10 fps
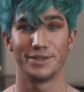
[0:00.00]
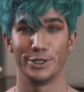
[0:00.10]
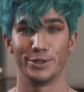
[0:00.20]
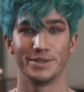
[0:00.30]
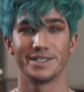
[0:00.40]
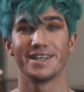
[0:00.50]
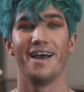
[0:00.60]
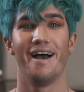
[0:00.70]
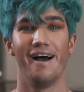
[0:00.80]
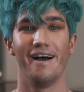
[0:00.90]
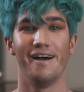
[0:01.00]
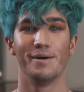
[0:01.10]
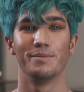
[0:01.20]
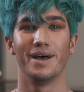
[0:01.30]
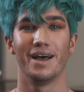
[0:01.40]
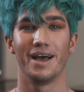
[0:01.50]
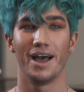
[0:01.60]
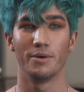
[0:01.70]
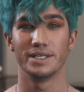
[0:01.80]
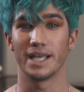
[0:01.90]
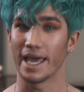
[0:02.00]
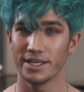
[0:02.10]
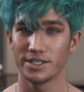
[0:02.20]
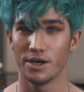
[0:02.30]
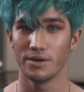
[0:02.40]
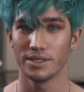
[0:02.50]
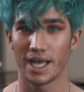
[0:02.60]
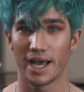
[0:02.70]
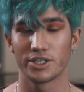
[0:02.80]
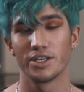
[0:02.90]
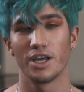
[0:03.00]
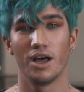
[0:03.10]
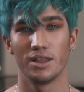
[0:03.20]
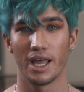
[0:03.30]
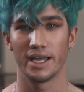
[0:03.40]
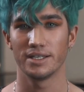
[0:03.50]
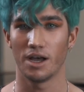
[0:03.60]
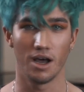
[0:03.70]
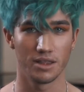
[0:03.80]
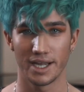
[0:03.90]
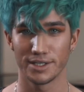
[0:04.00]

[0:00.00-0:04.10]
the news was ASOS, actually online. It's an online